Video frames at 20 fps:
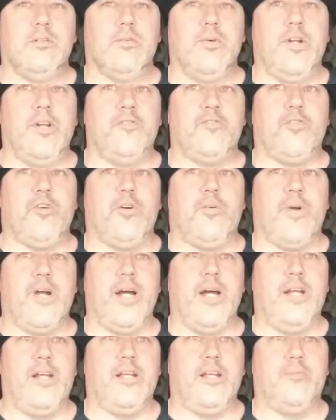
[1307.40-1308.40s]
waiting for a
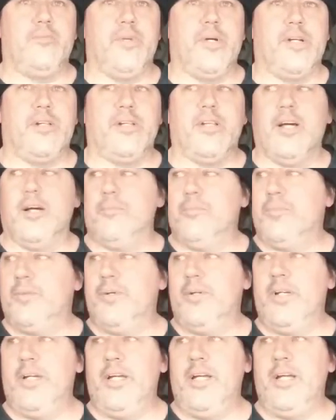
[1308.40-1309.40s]
ride to get picked up
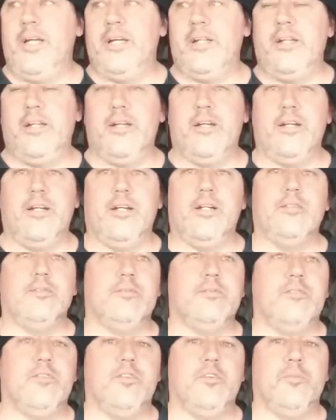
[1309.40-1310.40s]
and uh,
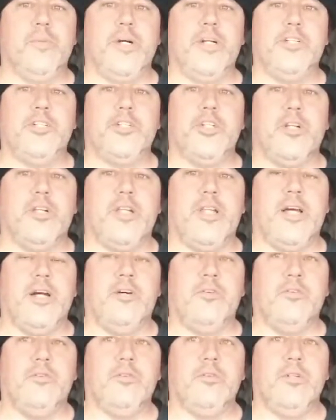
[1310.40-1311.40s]
do my
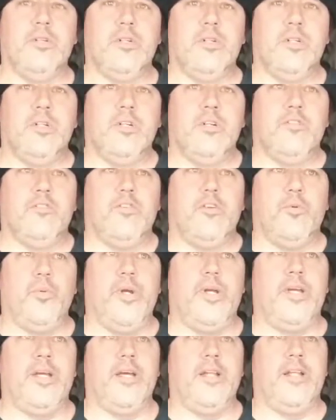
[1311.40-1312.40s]
shutdown for the
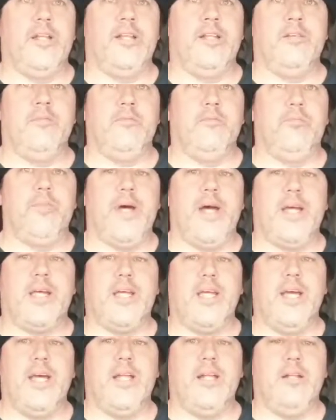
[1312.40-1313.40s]
weekend, and then back
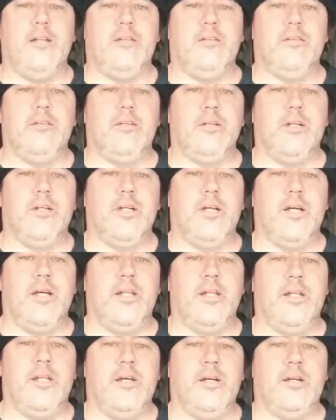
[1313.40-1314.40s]
at it
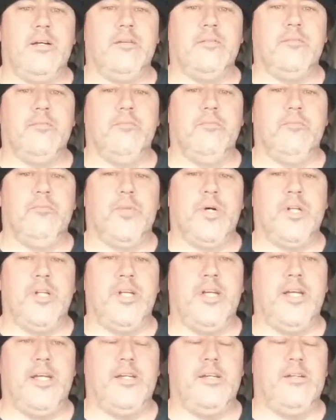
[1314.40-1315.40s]
on uh,
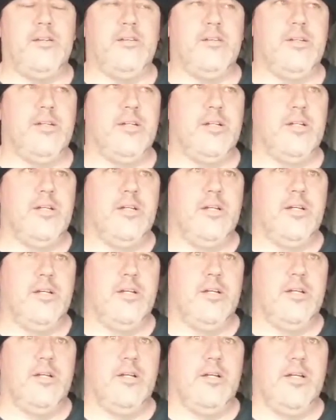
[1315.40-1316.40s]
Monday.
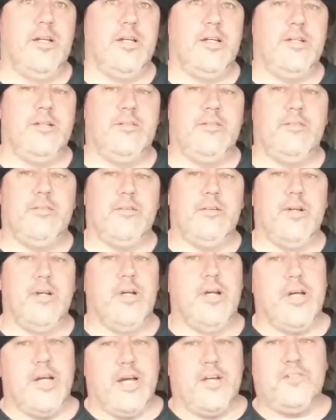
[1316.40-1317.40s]
And
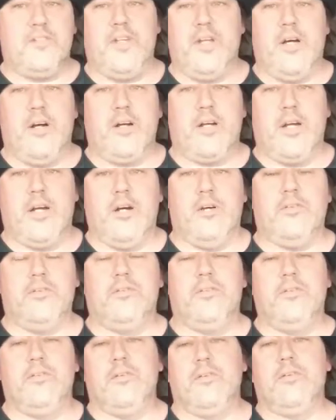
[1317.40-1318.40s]
I'll see how it
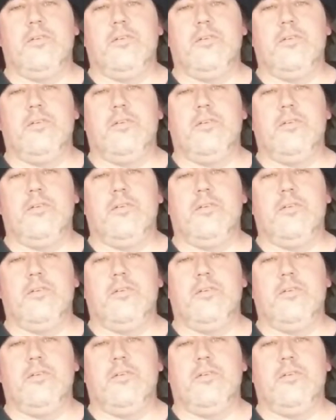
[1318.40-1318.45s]
goes.